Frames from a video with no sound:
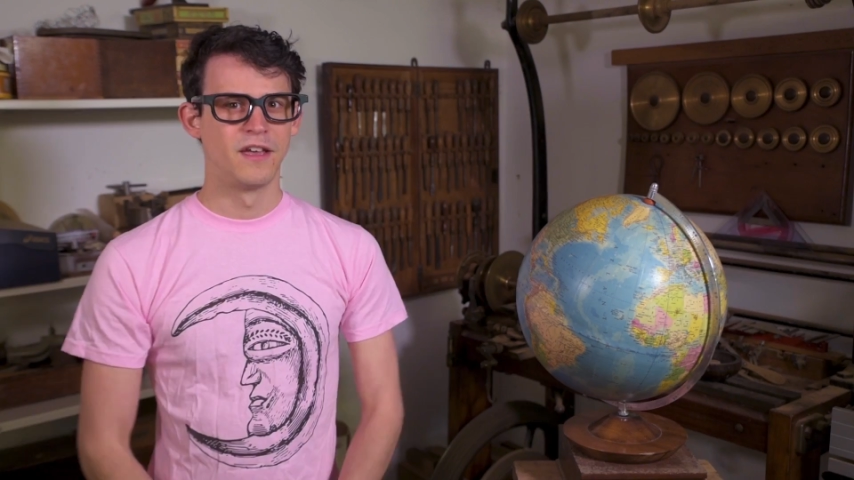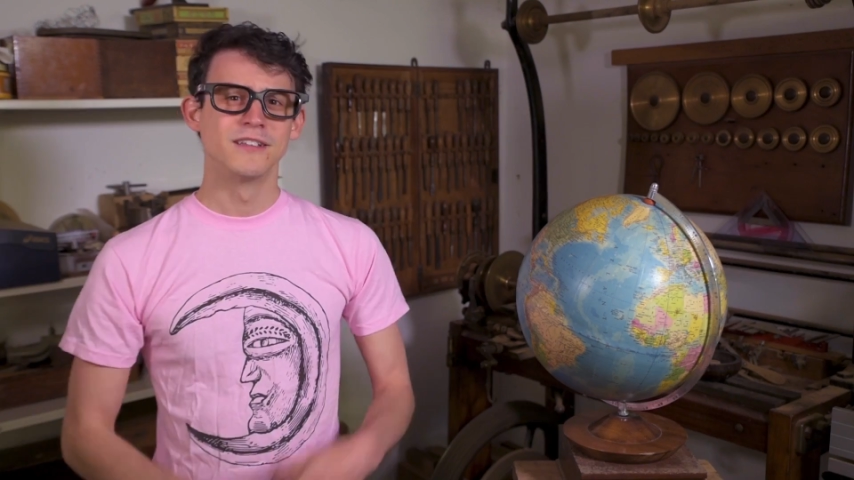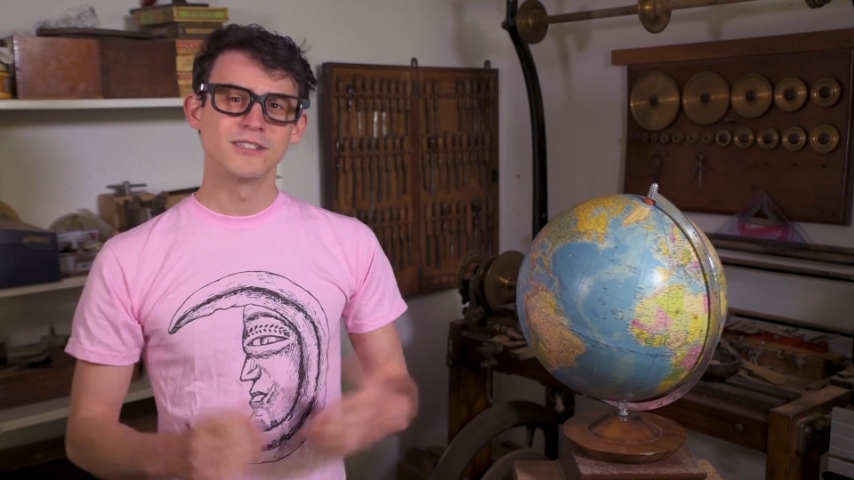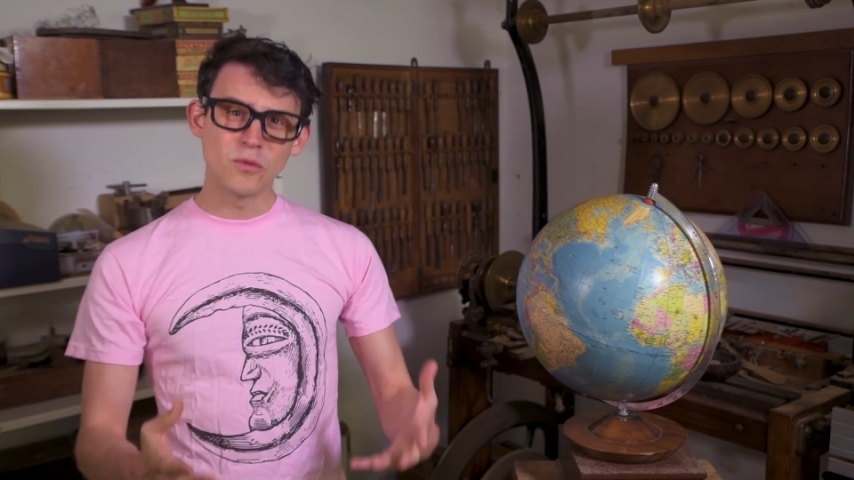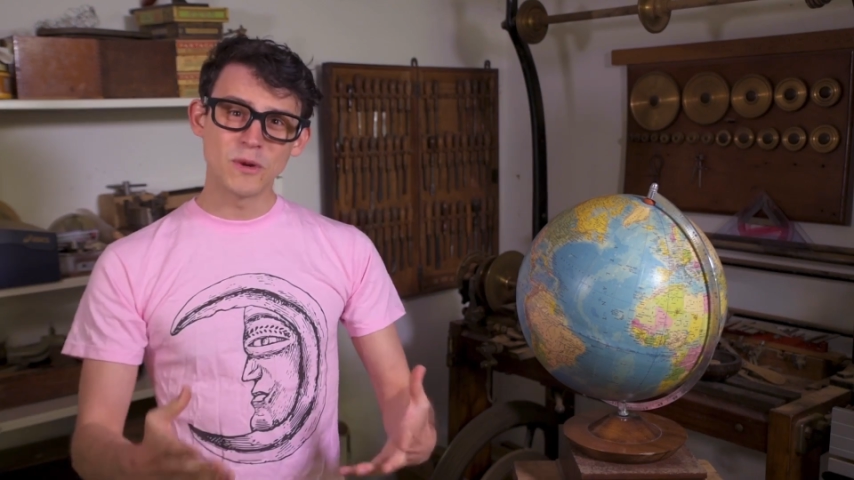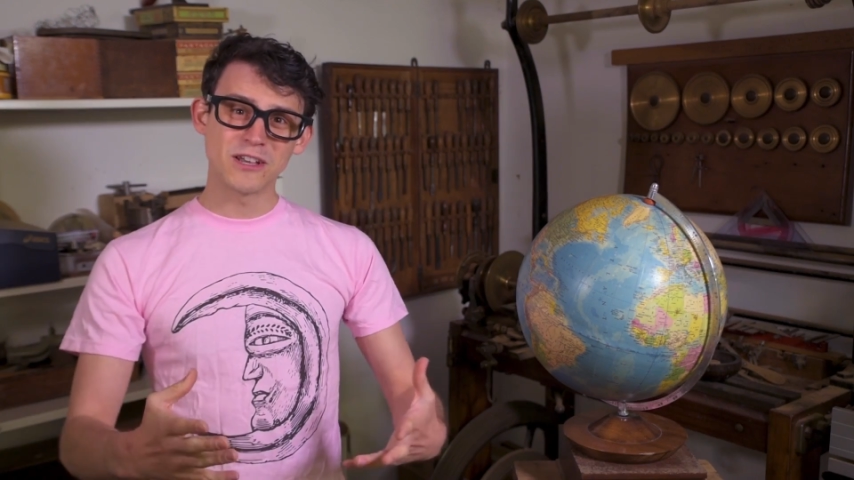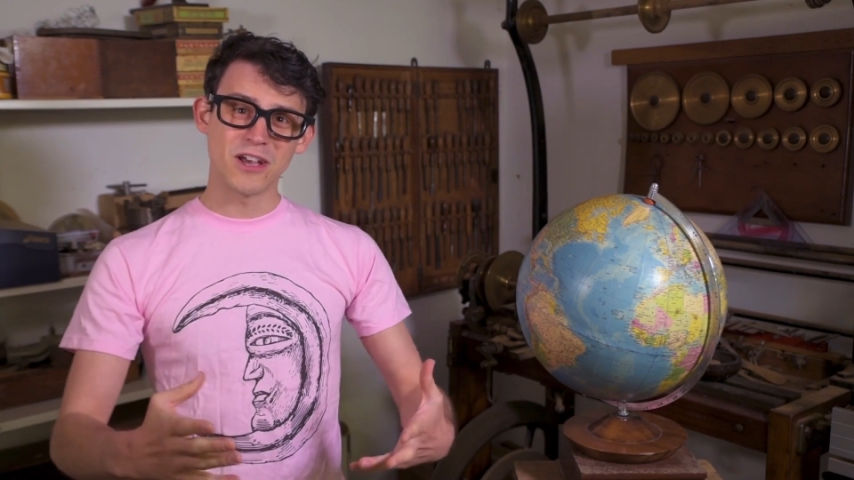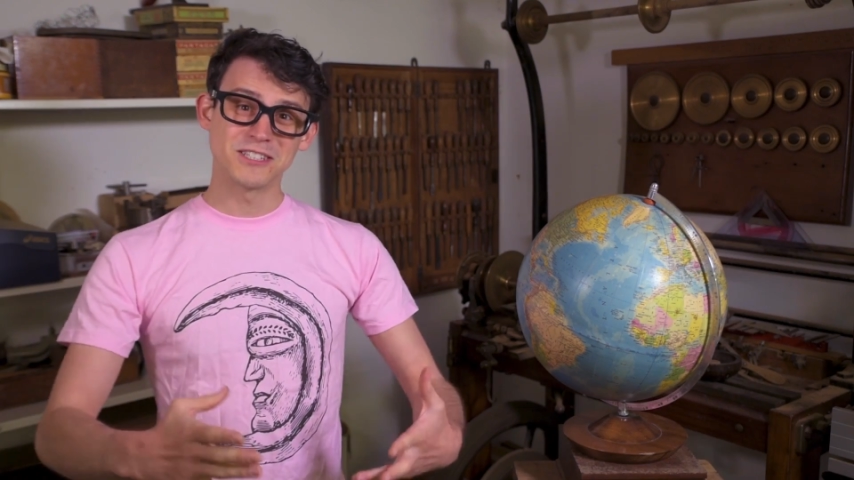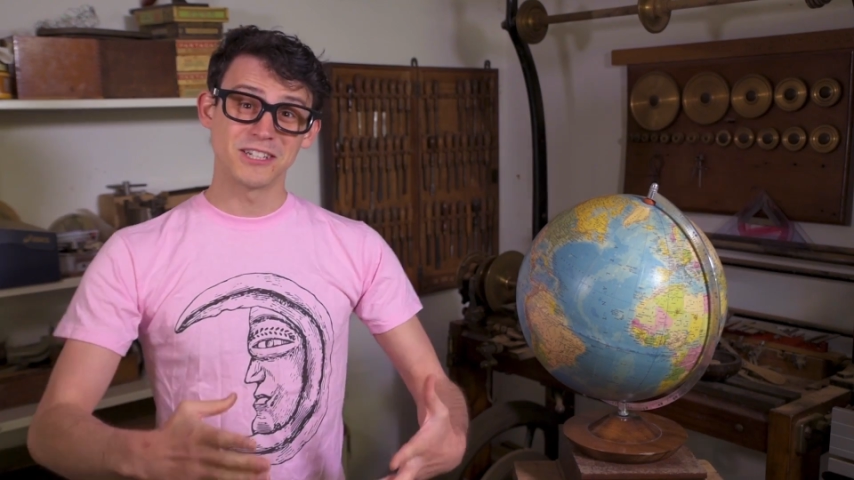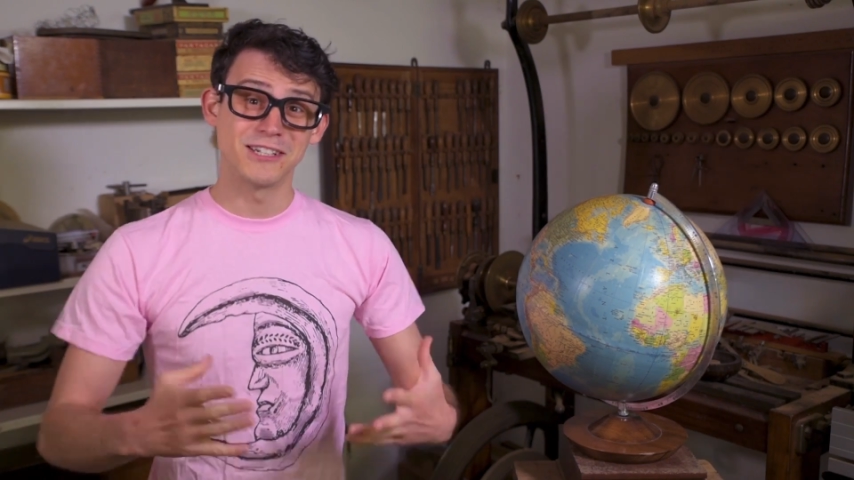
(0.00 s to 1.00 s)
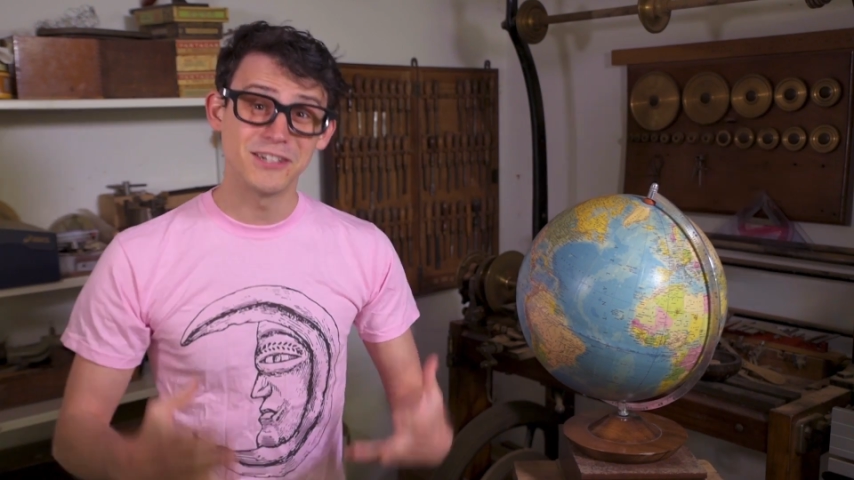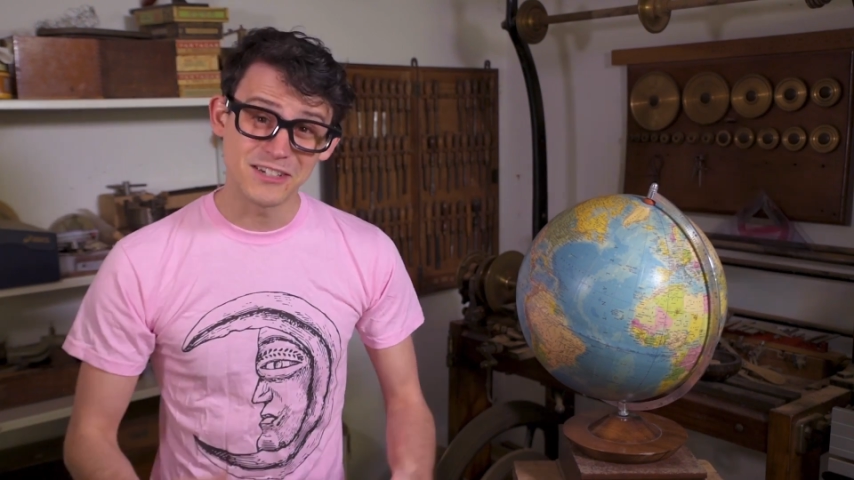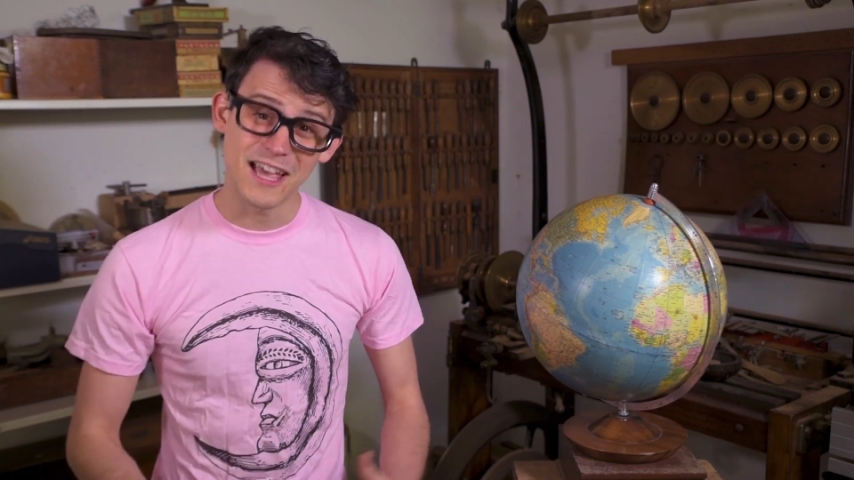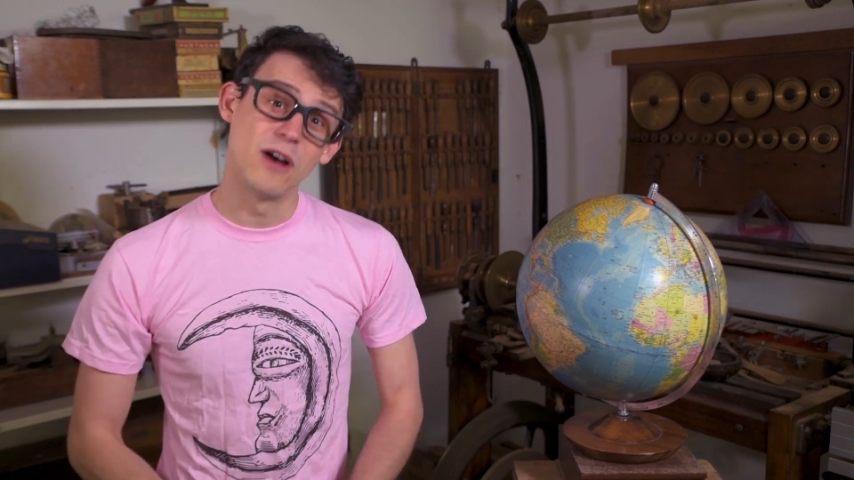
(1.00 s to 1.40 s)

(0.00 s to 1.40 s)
So we're going to look